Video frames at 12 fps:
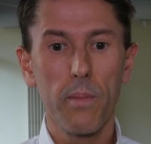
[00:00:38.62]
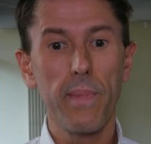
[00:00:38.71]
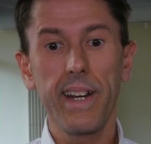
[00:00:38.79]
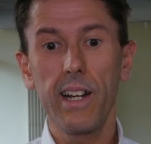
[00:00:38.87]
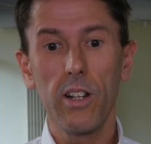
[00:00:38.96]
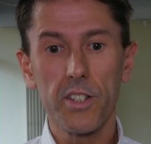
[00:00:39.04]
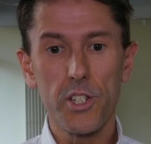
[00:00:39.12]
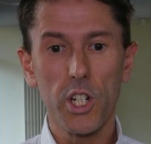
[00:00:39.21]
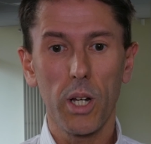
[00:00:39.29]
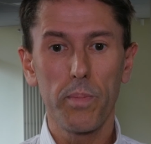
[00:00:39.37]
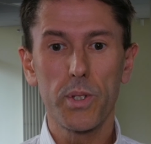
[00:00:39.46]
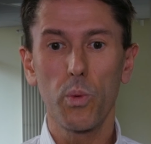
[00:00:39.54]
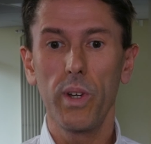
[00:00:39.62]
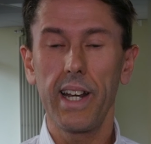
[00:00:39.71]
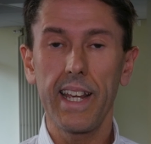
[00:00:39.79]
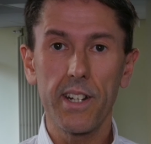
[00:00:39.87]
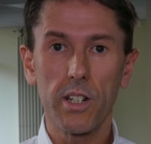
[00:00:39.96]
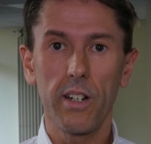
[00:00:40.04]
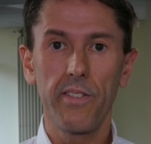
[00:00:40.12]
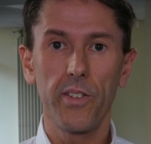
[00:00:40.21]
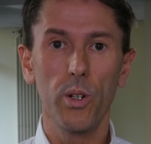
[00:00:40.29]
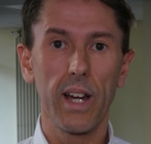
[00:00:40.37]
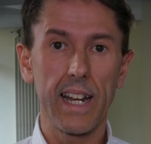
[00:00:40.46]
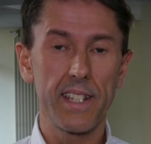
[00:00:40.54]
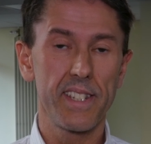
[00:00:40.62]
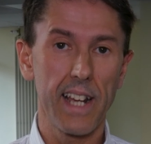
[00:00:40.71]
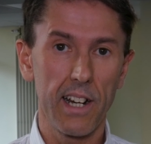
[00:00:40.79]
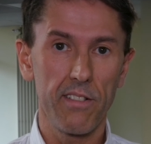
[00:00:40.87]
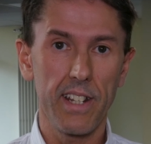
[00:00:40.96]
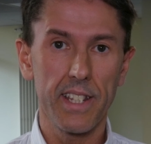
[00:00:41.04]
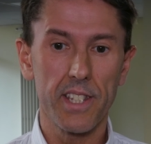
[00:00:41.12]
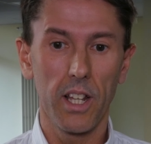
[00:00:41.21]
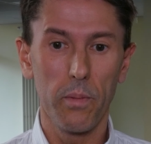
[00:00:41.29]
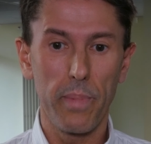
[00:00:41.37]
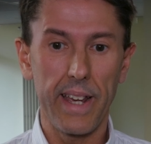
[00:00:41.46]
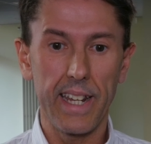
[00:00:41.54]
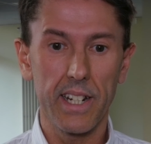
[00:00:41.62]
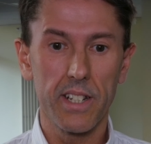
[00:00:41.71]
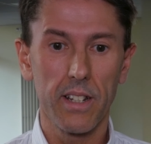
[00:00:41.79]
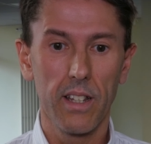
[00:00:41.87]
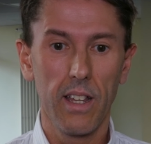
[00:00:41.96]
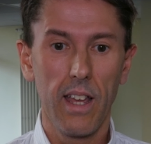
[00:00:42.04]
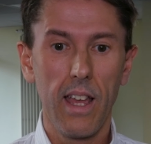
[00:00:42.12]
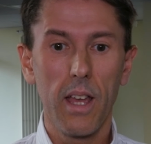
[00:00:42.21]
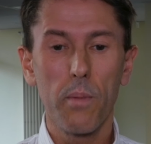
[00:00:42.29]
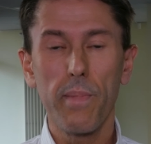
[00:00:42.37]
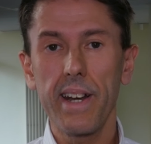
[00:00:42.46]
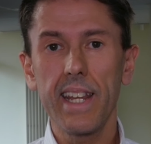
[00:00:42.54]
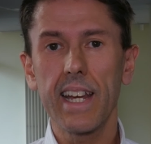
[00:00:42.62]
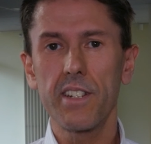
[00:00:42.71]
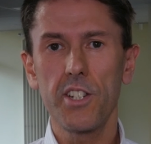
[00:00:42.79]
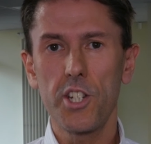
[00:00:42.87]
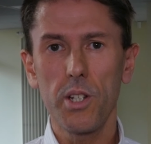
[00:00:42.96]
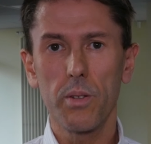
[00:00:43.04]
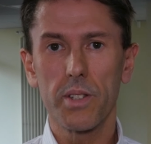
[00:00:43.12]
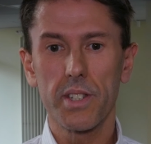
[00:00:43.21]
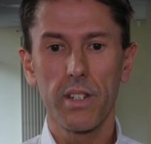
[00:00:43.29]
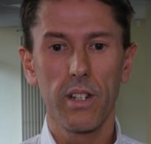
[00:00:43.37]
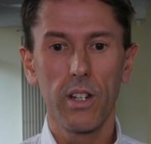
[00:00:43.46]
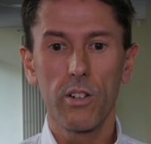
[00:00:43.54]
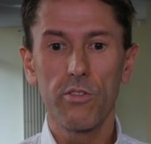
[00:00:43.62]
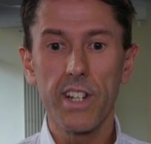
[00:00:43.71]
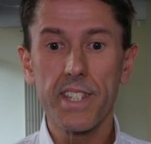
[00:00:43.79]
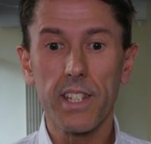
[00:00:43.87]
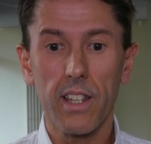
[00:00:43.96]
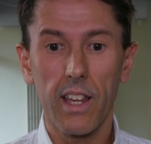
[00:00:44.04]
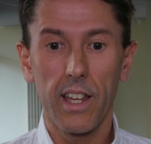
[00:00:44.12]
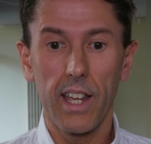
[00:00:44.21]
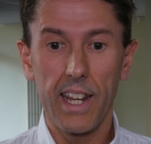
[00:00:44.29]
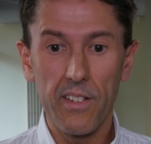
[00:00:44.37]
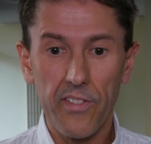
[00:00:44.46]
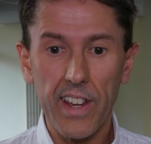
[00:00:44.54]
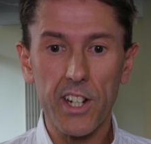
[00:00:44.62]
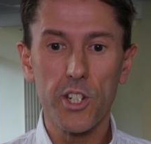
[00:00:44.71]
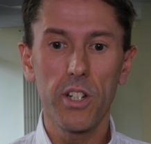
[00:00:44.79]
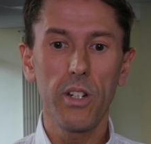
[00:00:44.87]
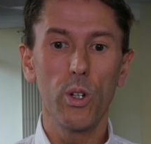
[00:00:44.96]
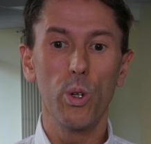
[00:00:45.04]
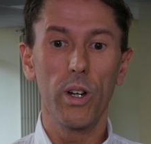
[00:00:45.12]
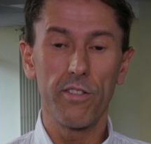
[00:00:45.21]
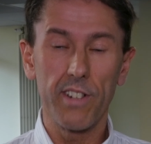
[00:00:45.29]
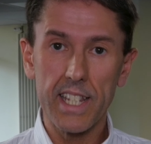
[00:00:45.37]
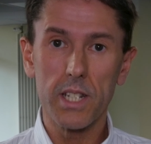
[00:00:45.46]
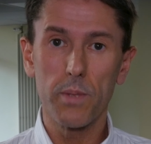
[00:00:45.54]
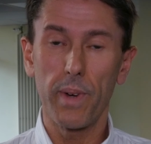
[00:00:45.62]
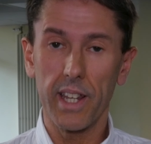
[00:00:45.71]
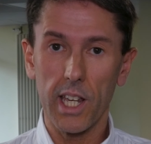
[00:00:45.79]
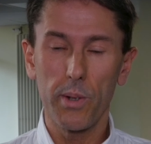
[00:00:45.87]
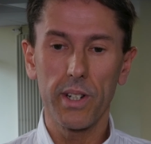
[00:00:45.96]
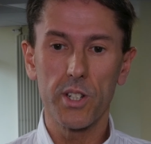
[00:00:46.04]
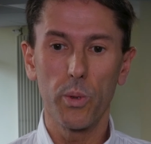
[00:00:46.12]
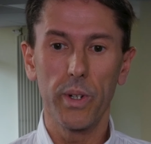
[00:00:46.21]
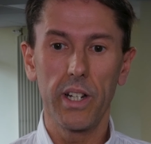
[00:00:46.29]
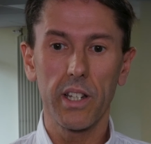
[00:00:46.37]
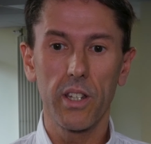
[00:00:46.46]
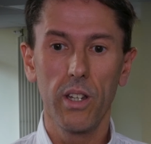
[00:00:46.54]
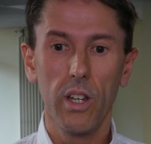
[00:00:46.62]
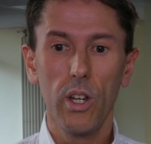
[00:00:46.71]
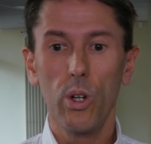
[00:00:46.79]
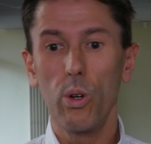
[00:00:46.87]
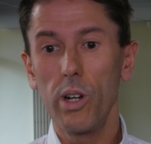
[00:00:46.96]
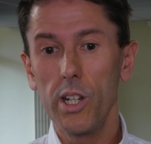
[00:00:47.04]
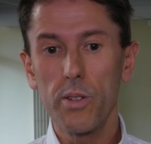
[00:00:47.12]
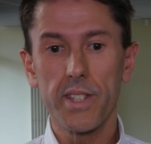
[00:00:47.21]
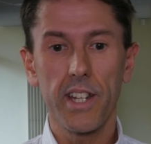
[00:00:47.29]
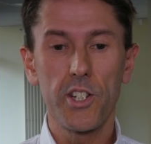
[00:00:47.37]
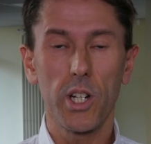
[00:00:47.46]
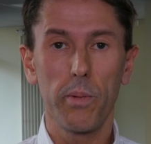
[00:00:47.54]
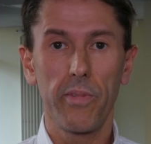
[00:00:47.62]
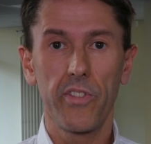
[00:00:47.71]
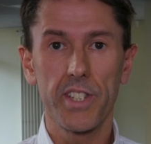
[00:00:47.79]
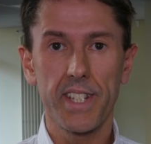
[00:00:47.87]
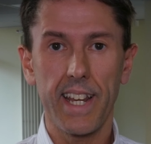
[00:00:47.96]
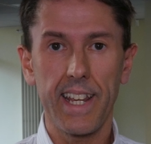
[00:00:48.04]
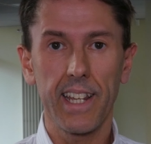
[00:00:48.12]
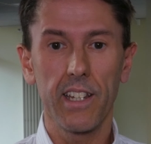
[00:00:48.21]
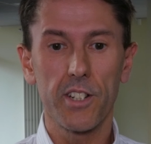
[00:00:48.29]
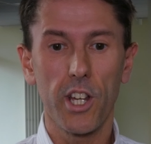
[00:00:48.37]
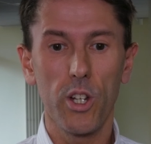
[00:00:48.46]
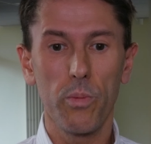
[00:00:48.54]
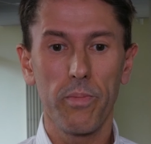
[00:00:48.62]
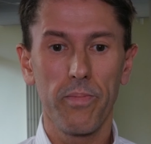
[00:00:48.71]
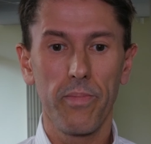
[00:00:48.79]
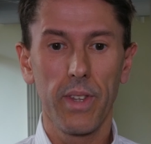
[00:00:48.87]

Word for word: Many lost jobs, were laid off, or had salaries unpaid. Many had to choose risk infection or arrest by going to work, or lose their job for staying at home.